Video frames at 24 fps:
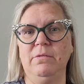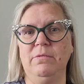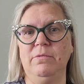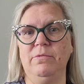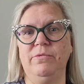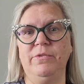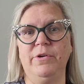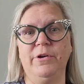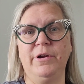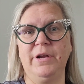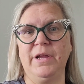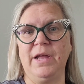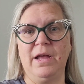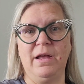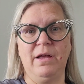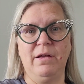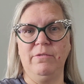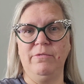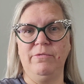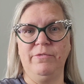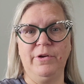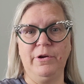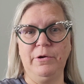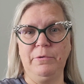Very,
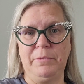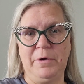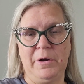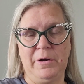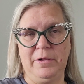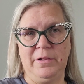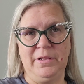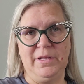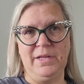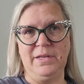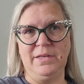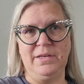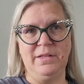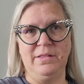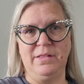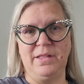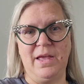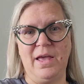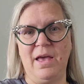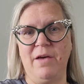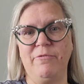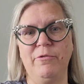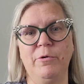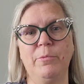very rarely did
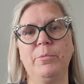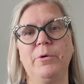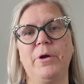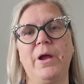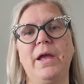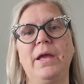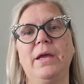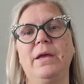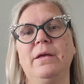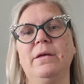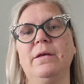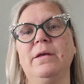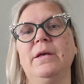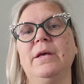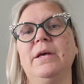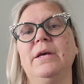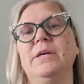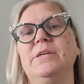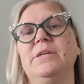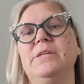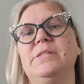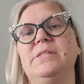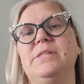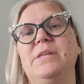they ever break.
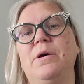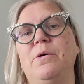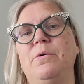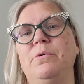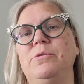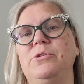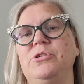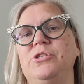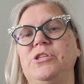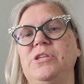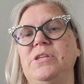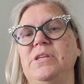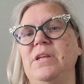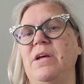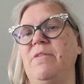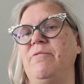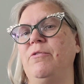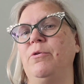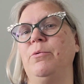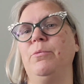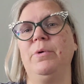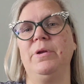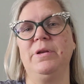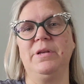So she
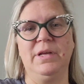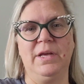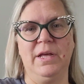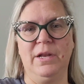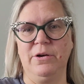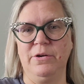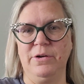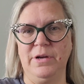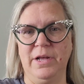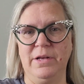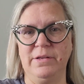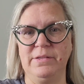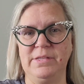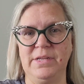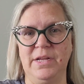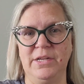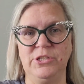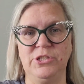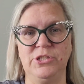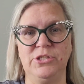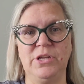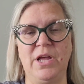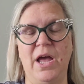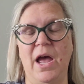never went to get her nails
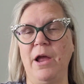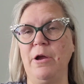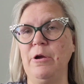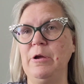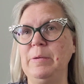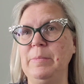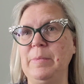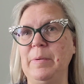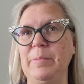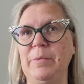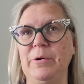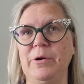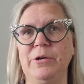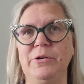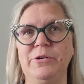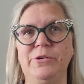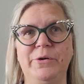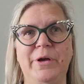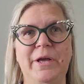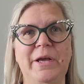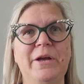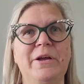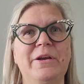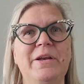done. I remember her
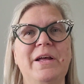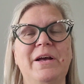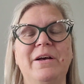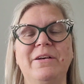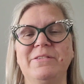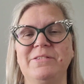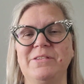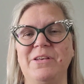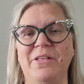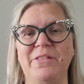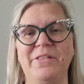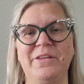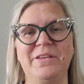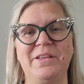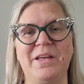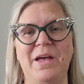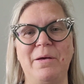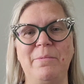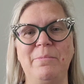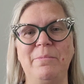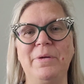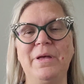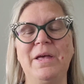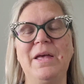doing her nails all the
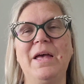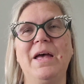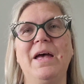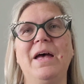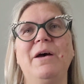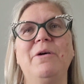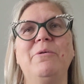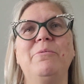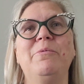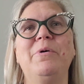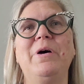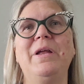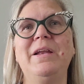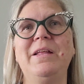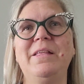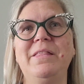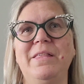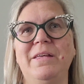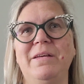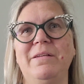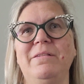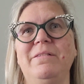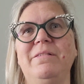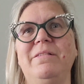time. One of
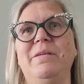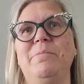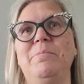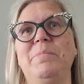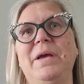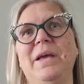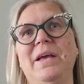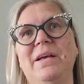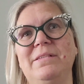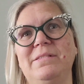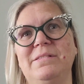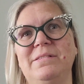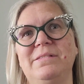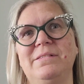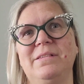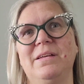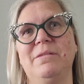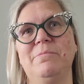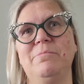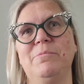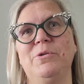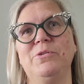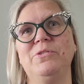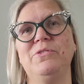the
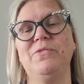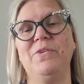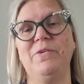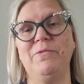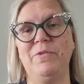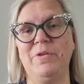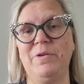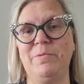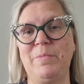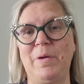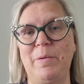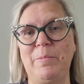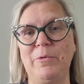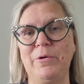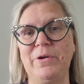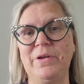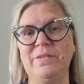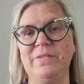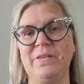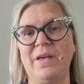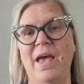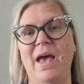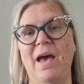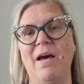biggest, most vivid
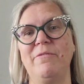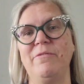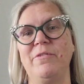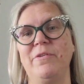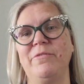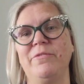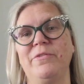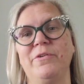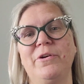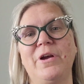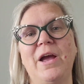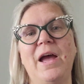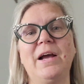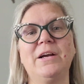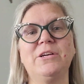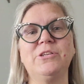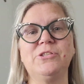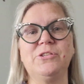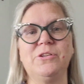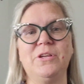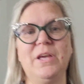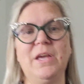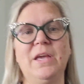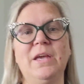memories I have of her,
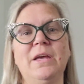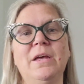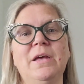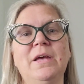actually.